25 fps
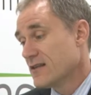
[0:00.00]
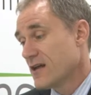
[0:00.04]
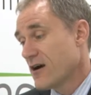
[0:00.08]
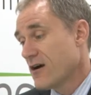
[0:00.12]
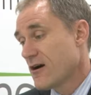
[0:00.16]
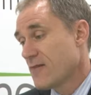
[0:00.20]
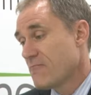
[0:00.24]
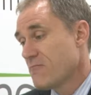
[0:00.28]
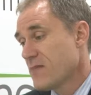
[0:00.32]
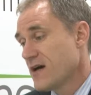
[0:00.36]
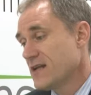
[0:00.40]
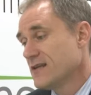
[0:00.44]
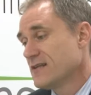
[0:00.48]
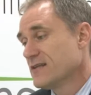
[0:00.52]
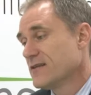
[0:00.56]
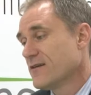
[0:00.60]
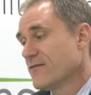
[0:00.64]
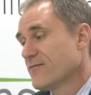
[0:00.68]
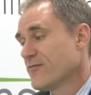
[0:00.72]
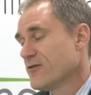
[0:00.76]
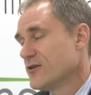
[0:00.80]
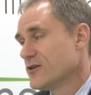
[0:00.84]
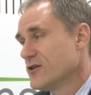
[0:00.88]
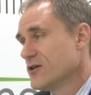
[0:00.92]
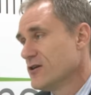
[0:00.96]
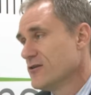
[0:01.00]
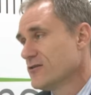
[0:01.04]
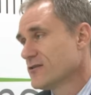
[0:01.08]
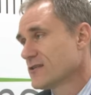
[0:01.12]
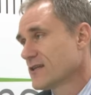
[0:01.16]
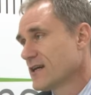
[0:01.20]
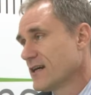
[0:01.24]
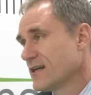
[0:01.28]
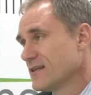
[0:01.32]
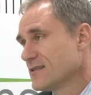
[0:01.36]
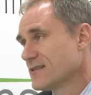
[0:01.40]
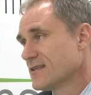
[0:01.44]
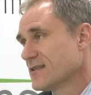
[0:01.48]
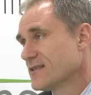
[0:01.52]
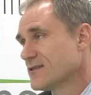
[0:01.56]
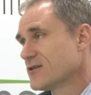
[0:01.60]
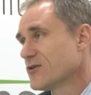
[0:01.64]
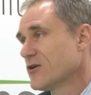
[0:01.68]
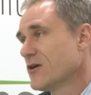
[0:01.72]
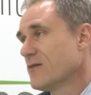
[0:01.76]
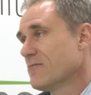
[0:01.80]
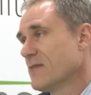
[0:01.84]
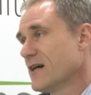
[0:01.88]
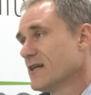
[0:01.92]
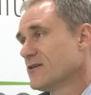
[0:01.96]
There are many different use cases.
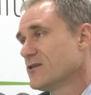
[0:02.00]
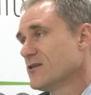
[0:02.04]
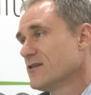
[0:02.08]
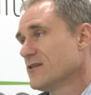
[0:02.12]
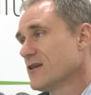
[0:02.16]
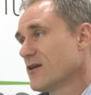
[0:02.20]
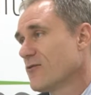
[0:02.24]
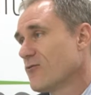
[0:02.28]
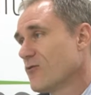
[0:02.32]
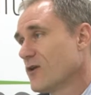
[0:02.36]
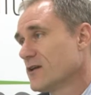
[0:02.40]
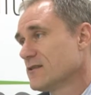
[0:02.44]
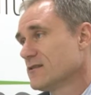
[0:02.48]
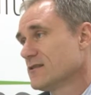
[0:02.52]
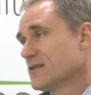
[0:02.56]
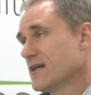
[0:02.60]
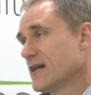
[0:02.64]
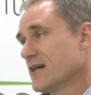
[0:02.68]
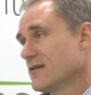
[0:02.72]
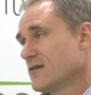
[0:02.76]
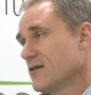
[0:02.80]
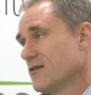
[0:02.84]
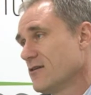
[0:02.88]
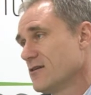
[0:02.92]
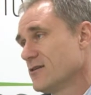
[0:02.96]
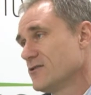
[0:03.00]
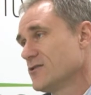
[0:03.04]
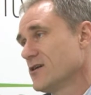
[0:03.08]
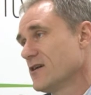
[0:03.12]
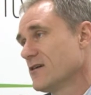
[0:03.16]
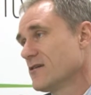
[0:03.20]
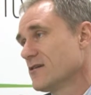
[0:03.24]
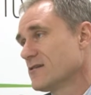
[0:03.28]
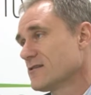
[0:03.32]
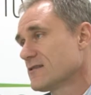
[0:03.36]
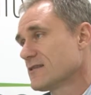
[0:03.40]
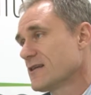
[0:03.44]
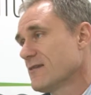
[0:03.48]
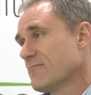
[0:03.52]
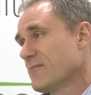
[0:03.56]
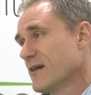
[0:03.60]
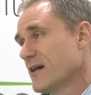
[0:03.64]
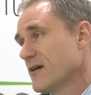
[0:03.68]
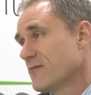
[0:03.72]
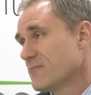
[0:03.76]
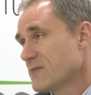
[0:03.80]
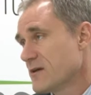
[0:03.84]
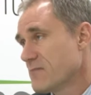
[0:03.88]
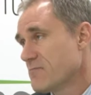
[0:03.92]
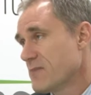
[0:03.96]
To imagine that one technology could
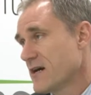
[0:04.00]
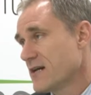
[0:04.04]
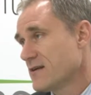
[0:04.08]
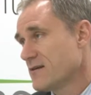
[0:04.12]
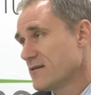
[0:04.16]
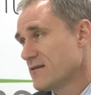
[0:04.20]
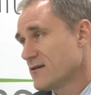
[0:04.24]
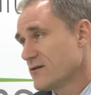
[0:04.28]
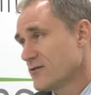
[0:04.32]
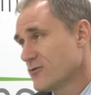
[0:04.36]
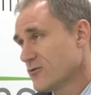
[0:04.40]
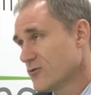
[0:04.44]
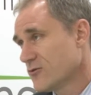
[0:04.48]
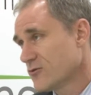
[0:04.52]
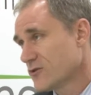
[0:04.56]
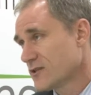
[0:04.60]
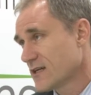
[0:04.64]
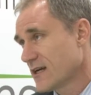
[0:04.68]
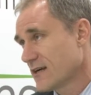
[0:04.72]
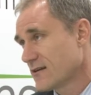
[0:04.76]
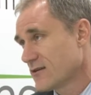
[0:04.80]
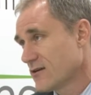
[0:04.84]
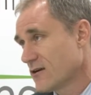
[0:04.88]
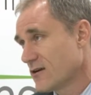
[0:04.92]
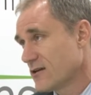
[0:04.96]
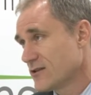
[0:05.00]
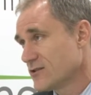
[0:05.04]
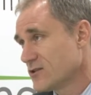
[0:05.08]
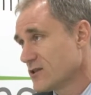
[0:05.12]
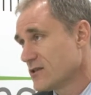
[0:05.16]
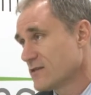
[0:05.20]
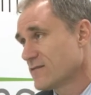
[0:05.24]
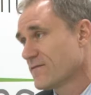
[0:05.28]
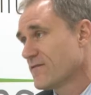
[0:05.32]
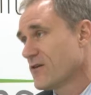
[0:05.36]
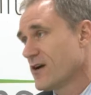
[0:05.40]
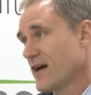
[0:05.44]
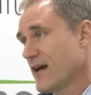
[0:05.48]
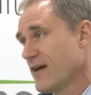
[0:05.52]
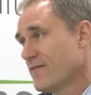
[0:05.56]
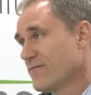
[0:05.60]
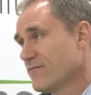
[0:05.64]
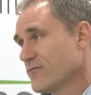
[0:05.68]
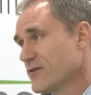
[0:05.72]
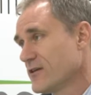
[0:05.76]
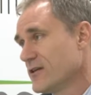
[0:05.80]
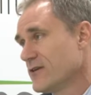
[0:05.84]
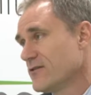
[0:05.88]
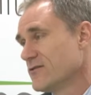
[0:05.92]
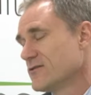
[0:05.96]
somehow be better than all technologies for
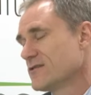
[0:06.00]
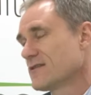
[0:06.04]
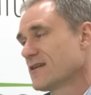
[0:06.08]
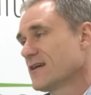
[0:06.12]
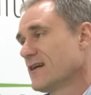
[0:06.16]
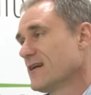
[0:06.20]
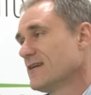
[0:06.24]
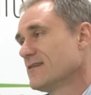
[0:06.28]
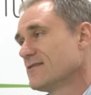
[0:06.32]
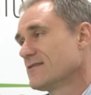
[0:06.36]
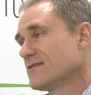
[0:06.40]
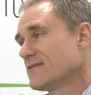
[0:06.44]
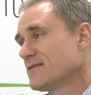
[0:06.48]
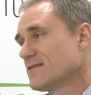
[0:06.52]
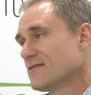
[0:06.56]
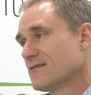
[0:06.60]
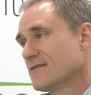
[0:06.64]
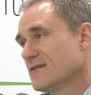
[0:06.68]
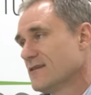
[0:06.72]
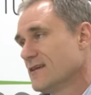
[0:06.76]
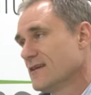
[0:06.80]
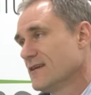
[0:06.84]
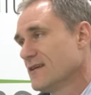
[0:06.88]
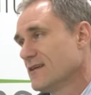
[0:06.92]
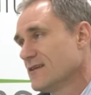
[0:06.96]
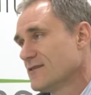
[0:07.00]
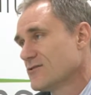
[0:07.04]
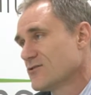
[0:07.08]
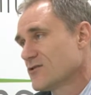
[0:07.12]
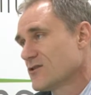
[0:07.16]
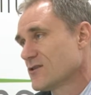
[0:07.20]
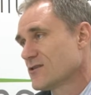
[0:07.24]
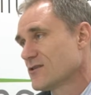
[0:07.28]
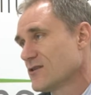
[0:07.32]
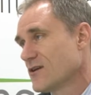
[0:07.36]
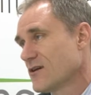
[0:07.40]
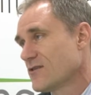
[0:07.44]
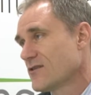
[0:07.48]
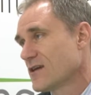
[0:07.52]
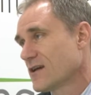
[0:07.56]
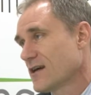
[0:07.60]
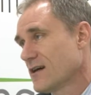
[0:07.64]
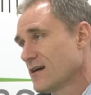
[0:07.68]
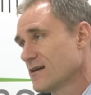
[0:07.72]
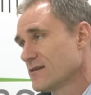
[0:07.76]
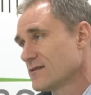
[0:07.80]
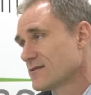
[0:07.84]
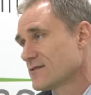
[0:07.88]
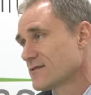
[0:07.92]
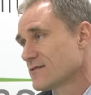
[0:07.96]
every use case, it's just not the
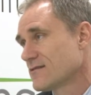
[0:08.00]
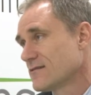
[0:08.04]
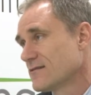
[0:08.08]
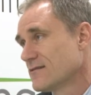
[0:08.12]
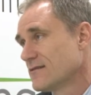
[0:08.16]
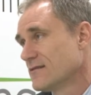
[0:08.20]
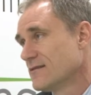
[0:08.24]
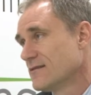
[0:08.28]
case.